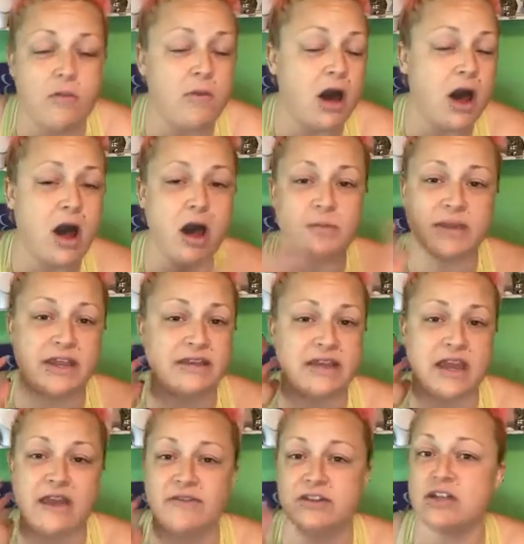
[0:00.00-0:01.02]
mom. Like,
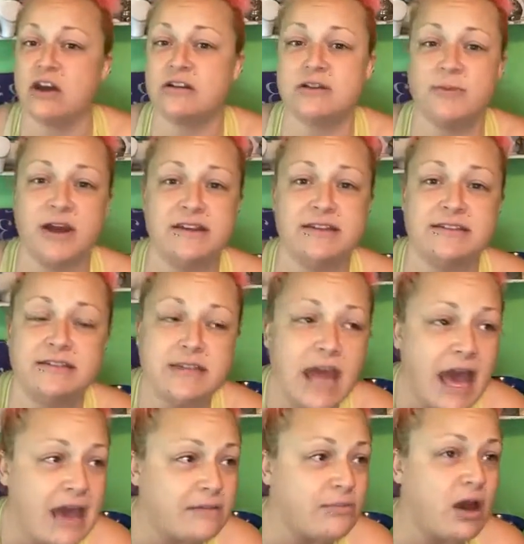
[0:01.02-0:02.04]
they haven't talked about his
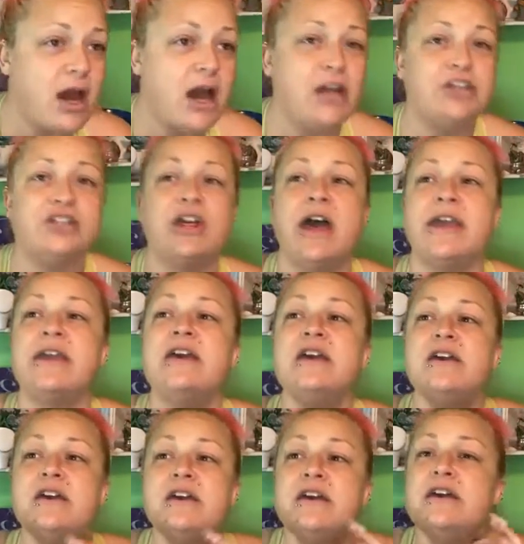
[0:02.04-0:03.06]
dad much. Like,
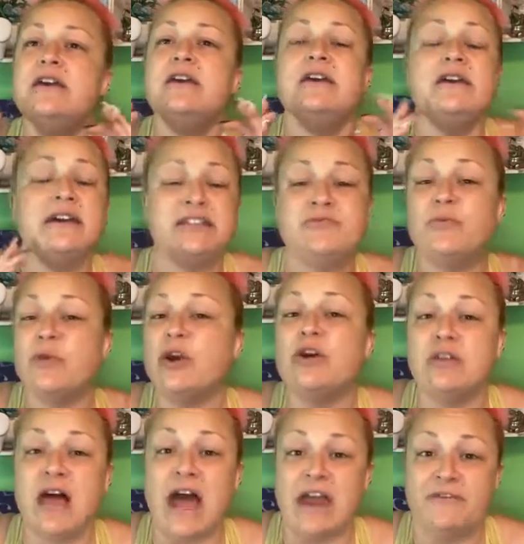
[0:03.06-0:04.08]
it's
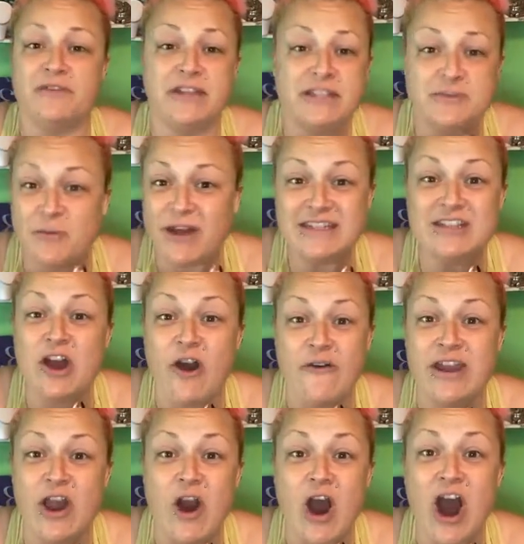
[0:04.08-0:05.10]
real life. It's what's
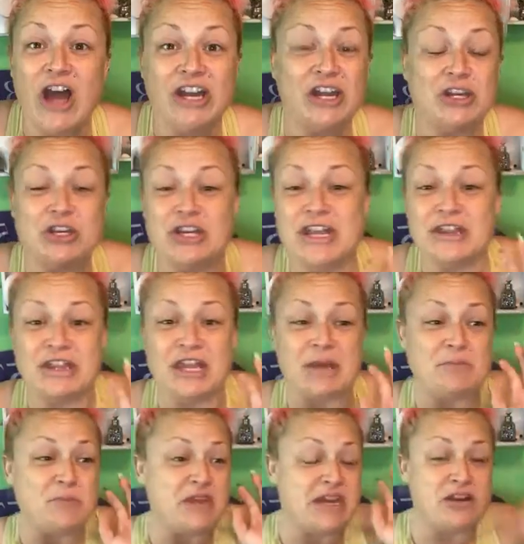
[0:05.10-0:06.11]
going on. And they
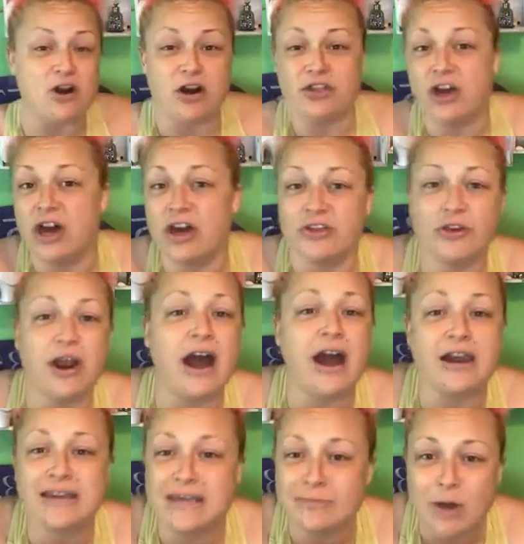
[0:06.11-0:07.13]
meet all the other
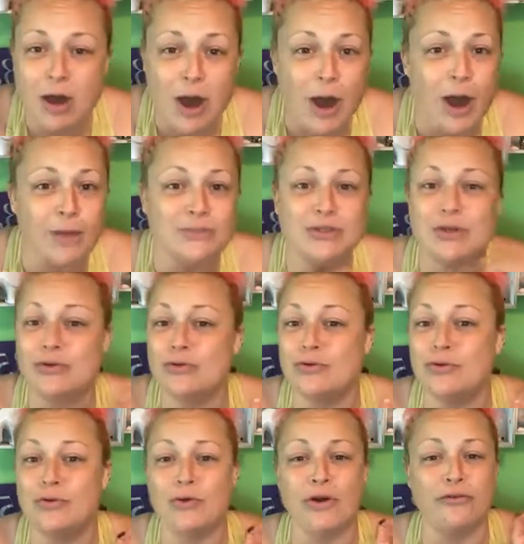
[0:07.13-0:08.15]
hockey moms
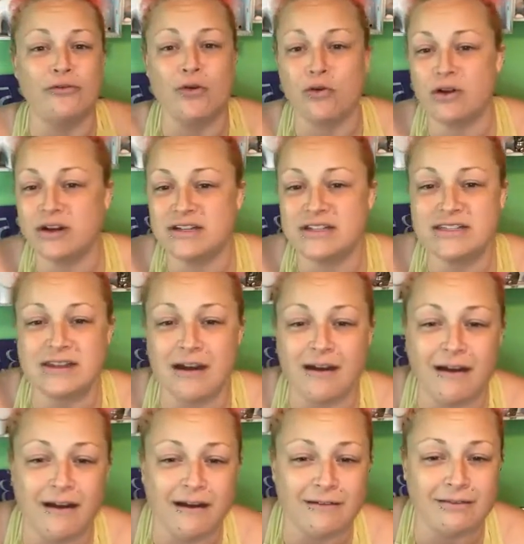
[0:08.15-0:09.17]
who, of course,
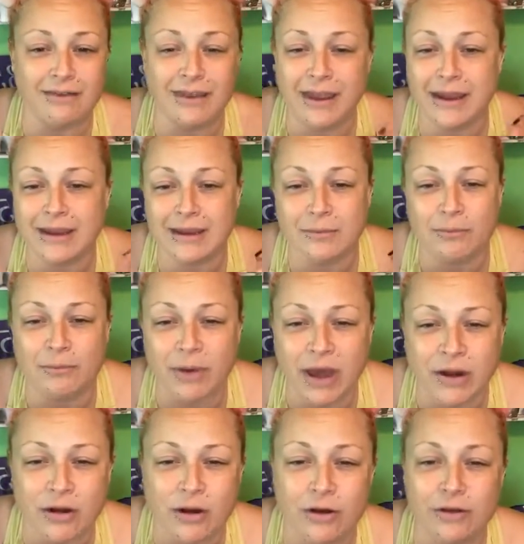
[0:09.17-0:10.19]
are like
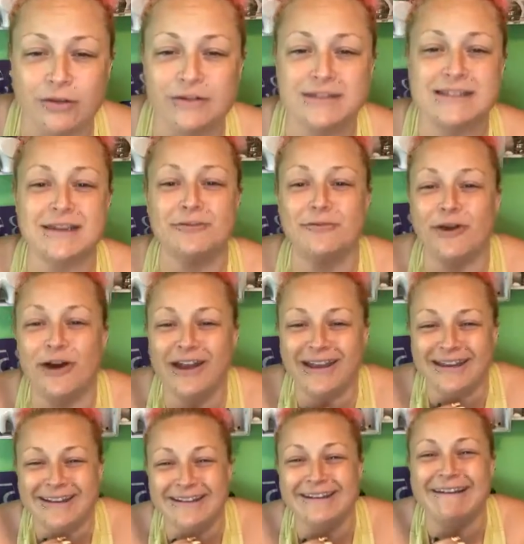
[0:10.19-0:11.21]
buttholes and,
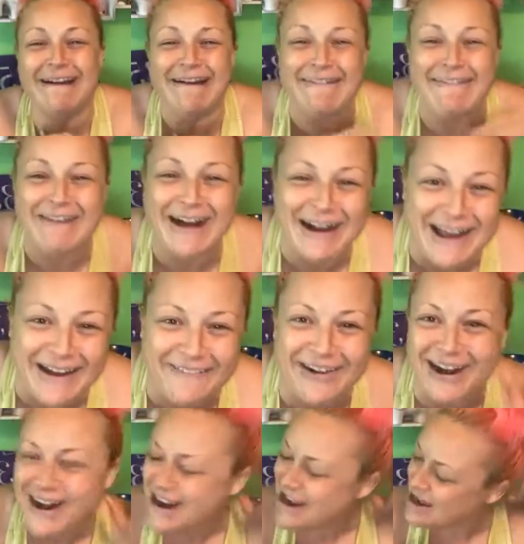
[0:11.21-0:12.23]

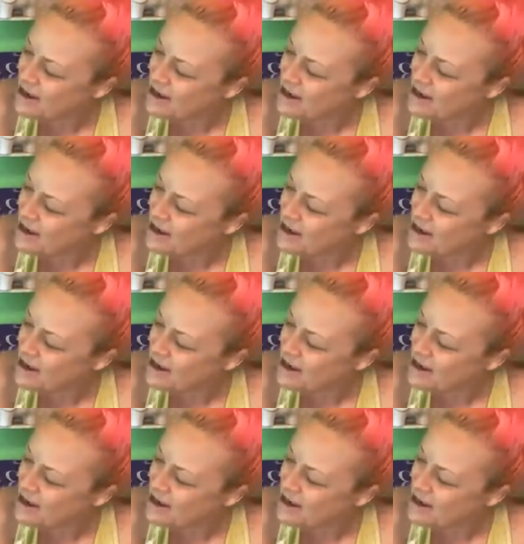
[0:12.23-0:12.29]
whatever.